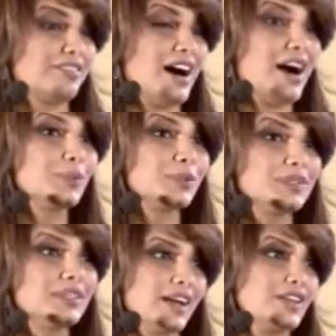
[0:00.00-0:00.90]
I
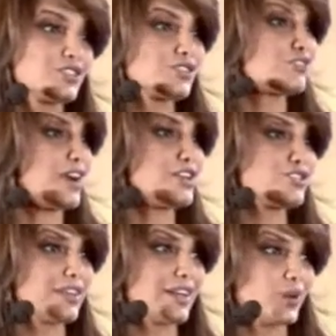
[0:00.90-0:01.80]
would like to
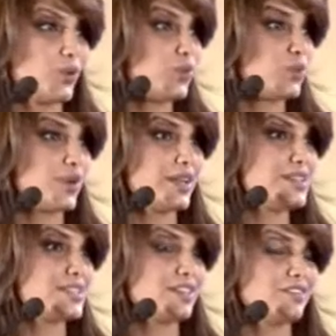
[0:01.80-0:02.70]
congratulate all the
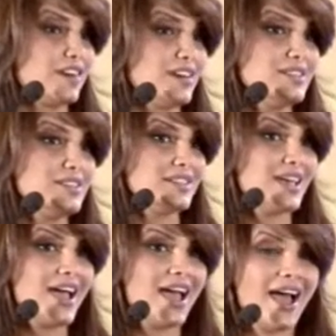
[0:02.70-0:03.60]
winners in advance,
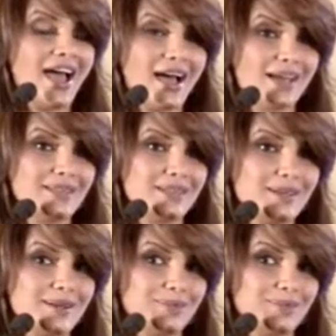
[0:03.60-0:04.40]
and